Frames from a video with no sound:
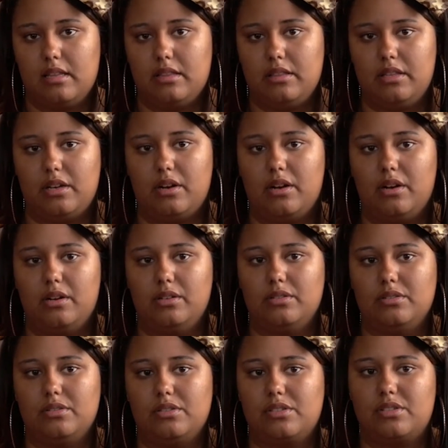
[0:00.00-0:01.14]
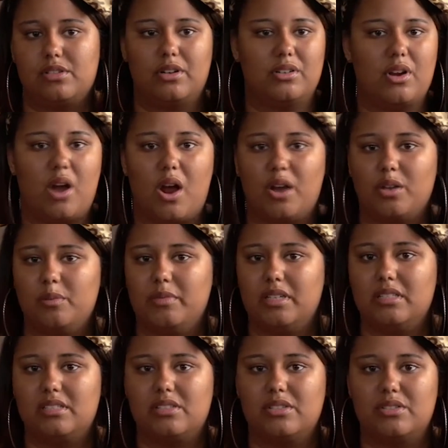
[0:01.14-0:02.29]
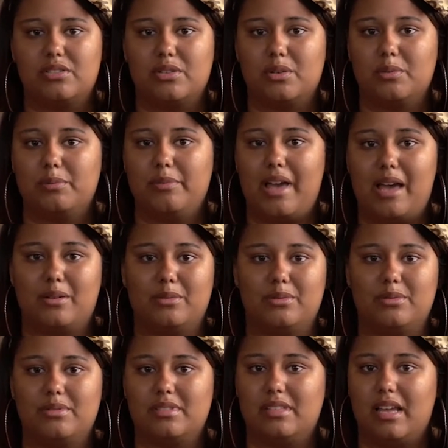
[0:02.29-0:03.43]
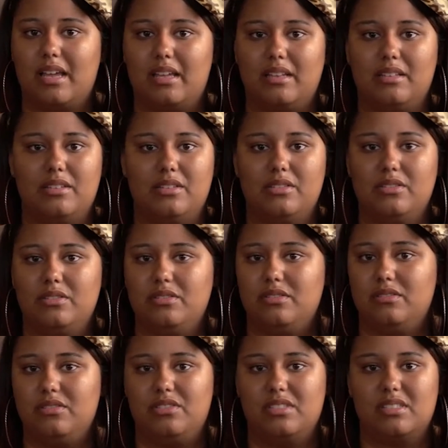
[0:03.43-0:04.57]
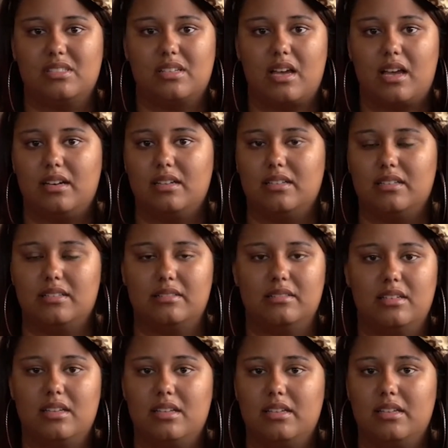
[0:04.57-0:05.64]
There are certain arguments, there are certain battles that you just kind of